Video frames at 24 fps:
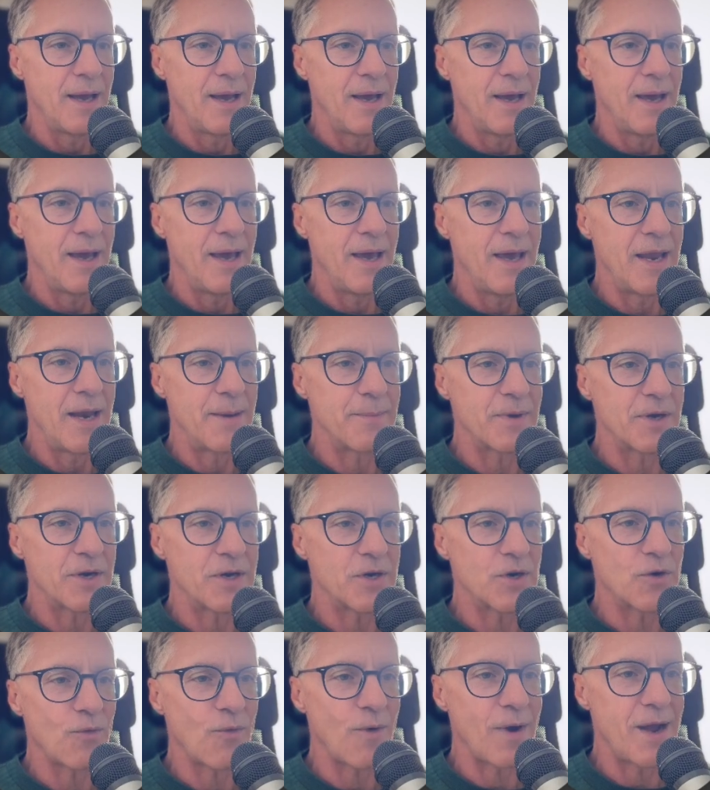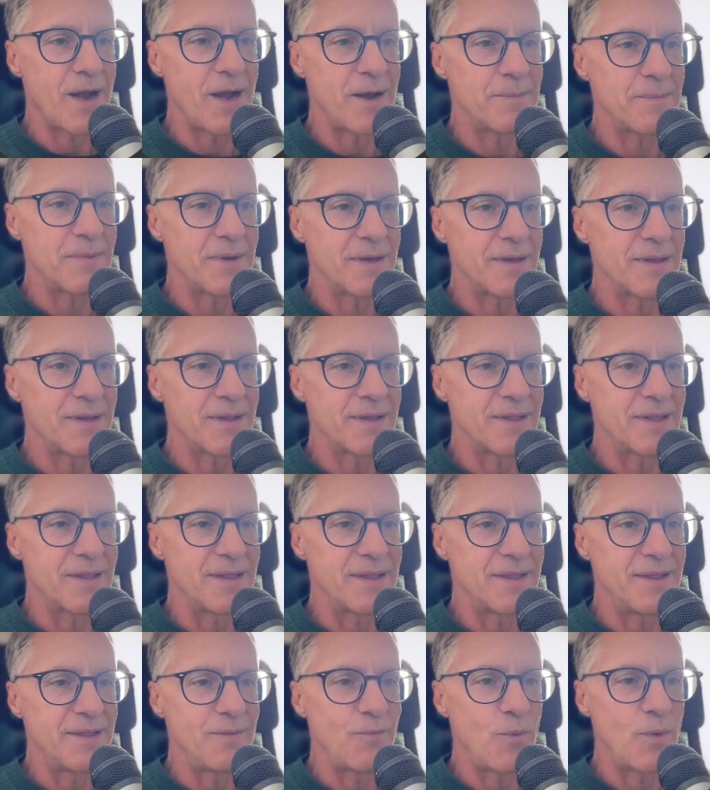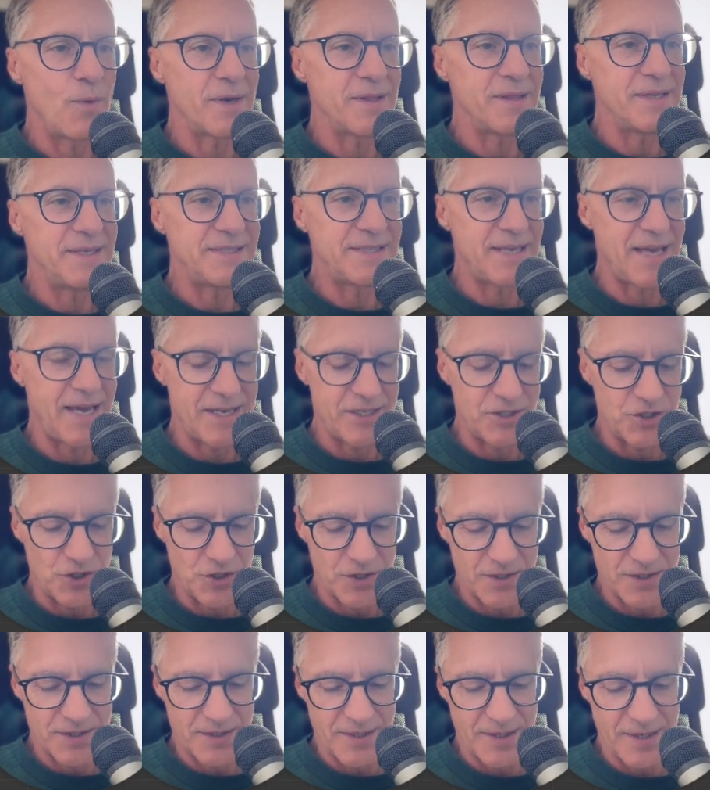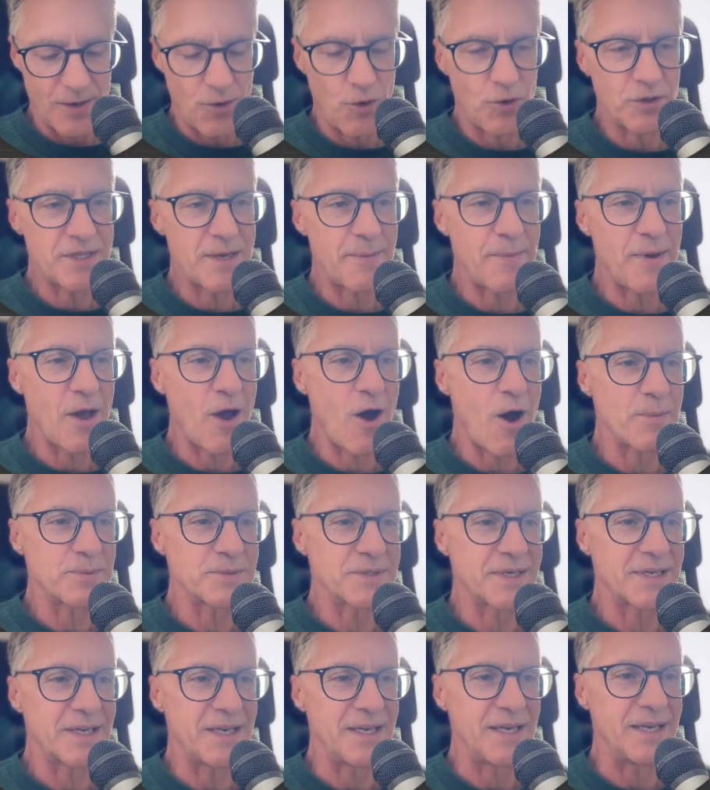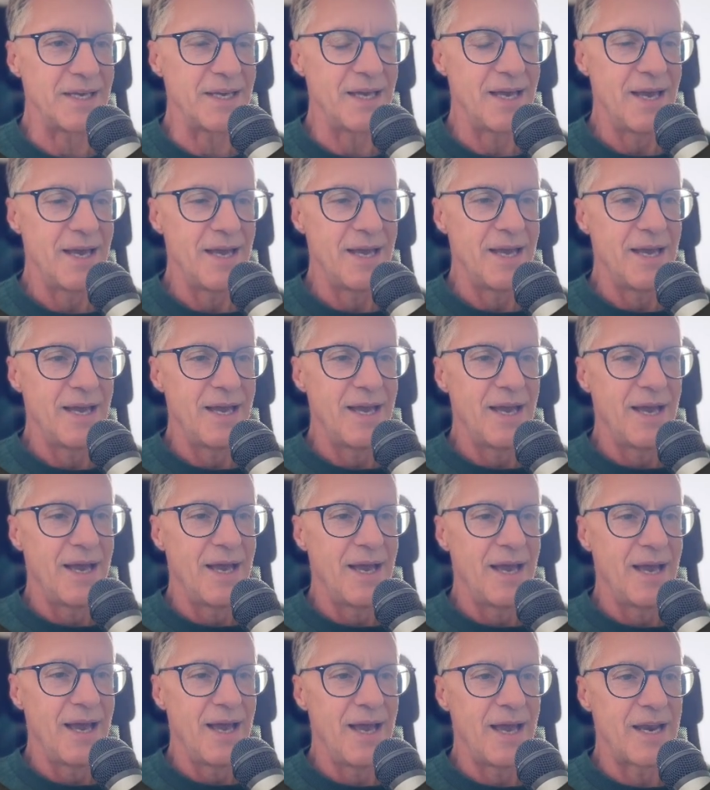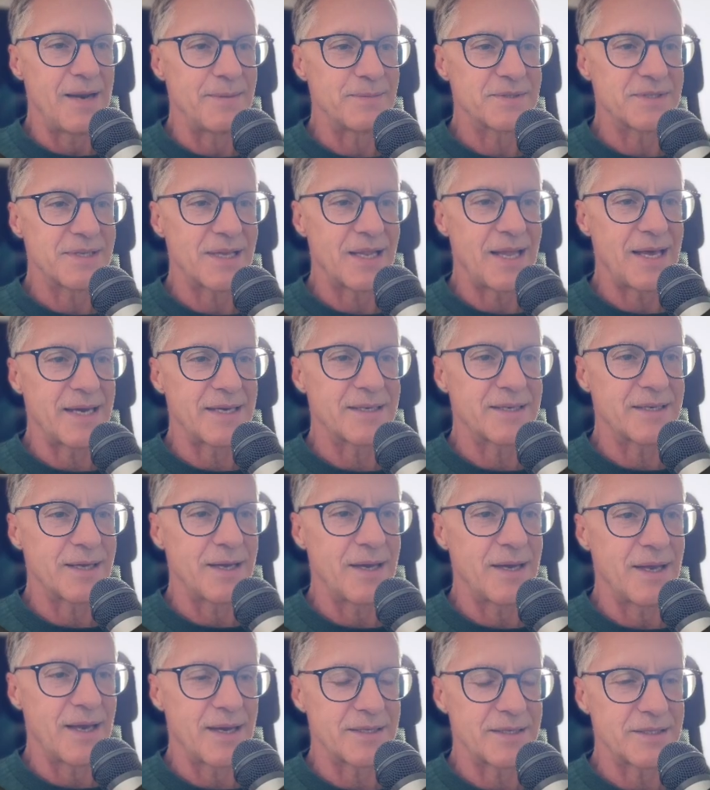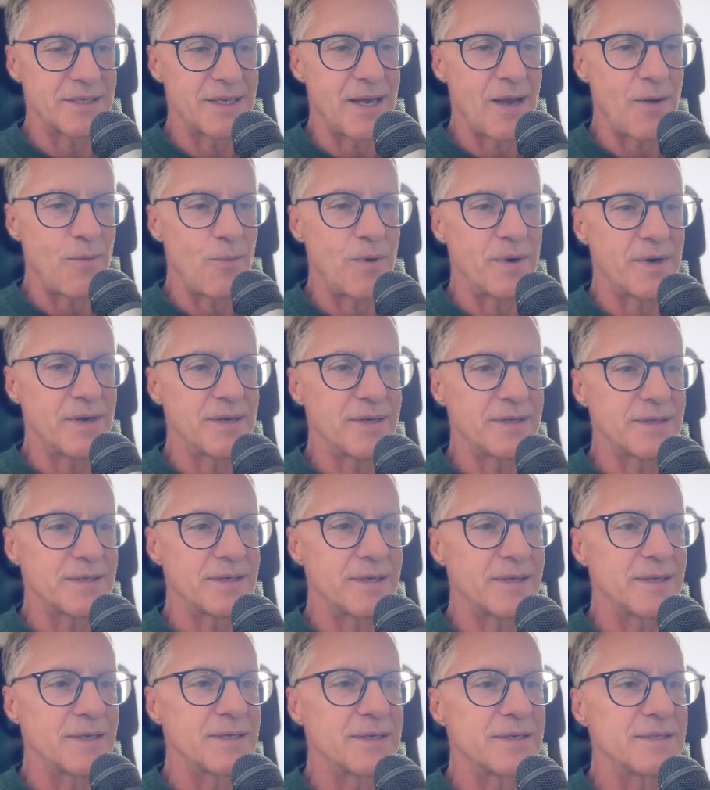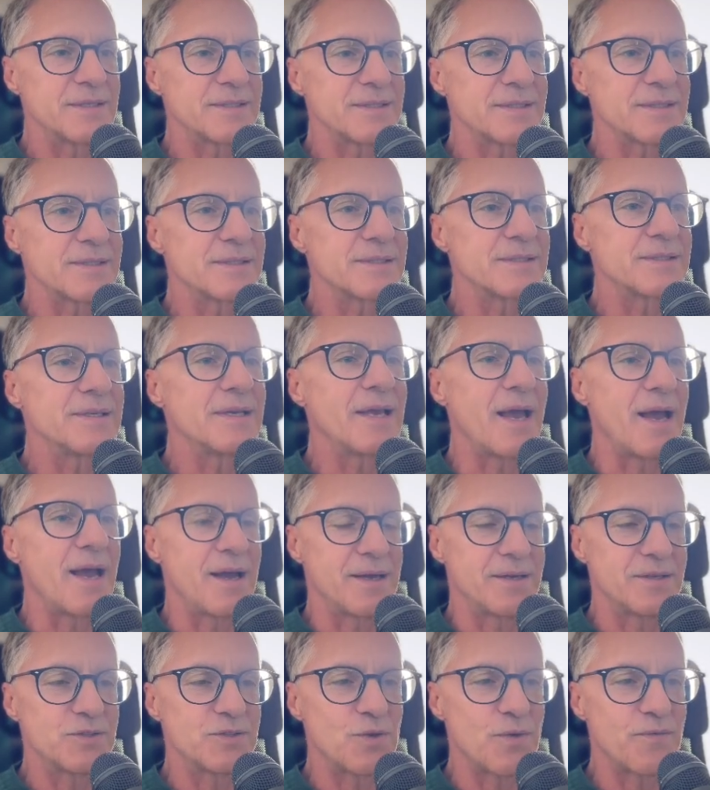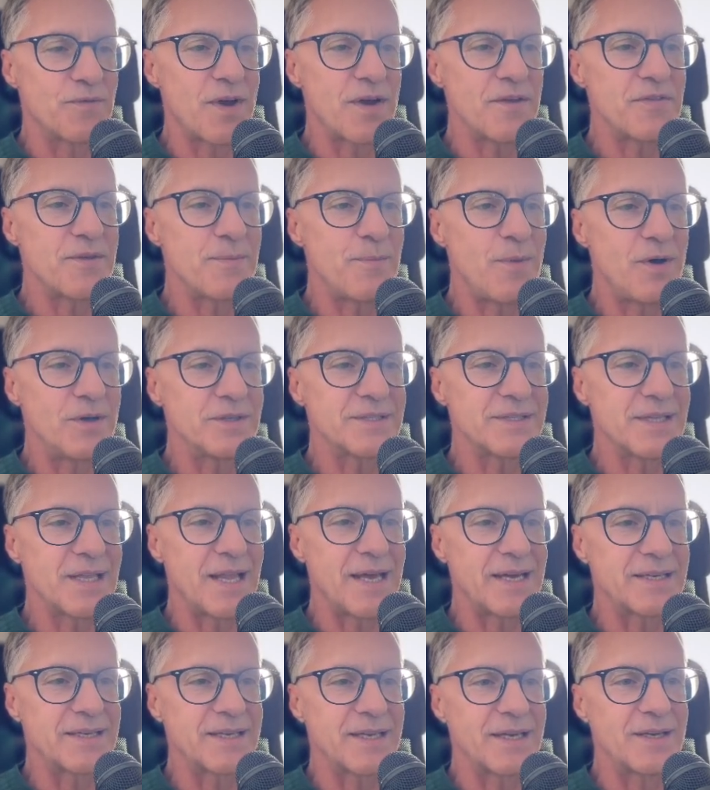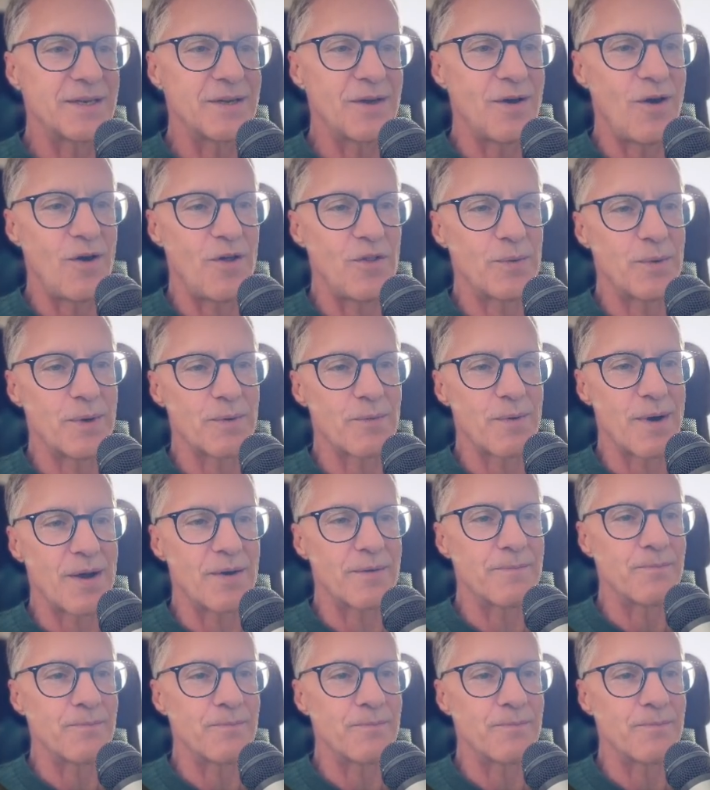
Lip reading: And I'm going to grab one of these edges, hold down my option key, and I'm actually I want to, yeah. So I've got them all selected all the way around.